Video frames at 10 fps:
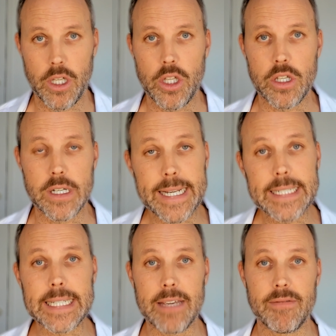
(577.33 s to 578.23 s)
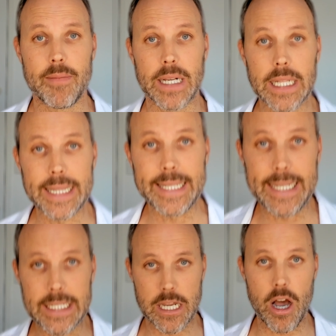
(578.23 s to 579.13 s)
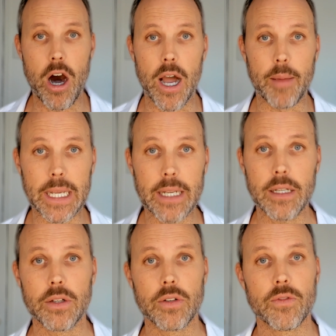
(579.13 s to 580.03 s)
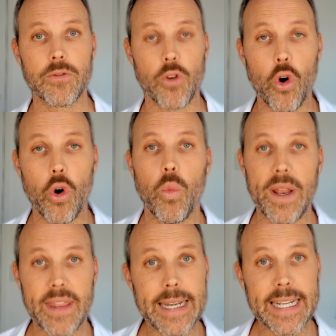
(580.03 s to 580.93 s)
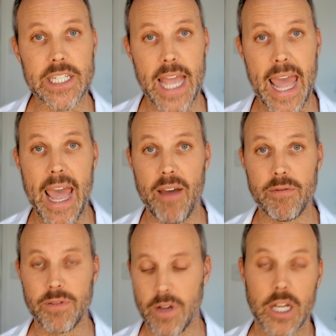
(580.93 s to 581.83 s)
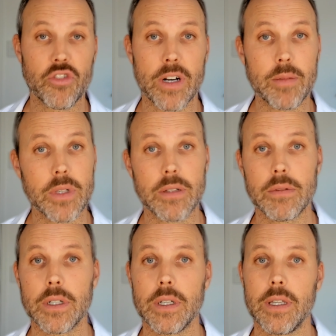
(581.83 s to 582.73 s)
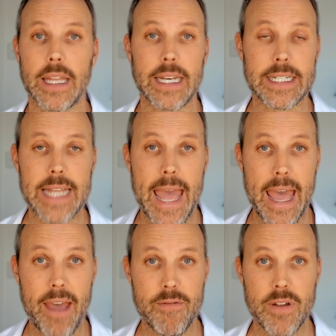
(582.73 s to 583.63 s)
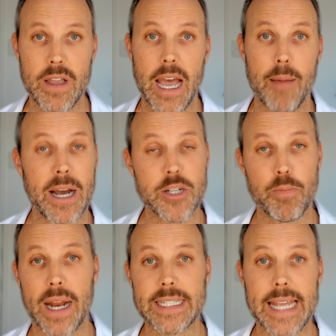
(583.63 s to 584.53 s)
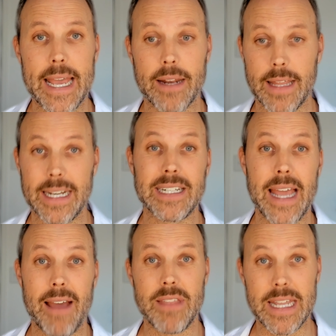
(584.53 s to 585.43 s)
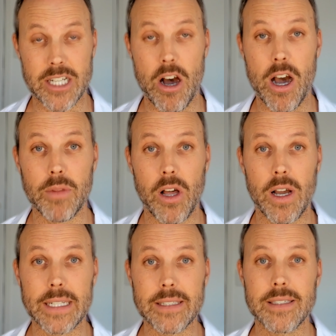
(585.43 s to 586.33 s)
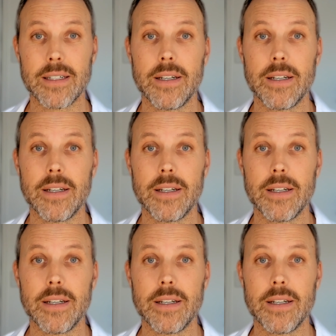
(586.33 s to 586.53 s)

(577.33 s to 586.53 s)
You need to give them a clear timing for when they need to have a treatment. They need to have a budget breakdown. They need to have their timelines.